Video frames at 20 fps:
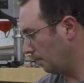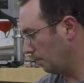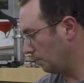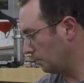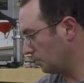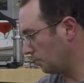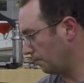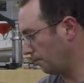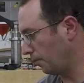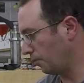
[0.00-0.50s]

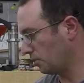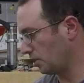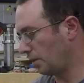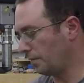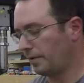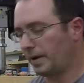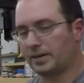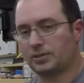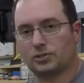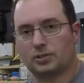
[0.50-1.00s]
It's the first time
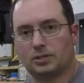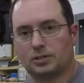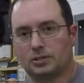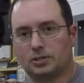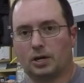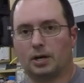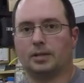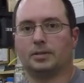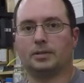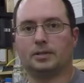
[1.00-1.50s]
I've actually
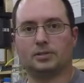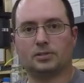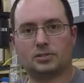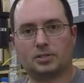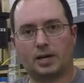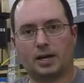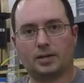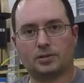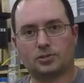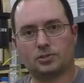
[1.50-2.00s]
done these
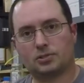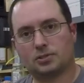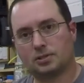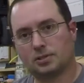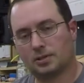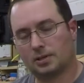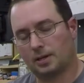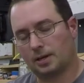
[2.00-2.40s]
tests.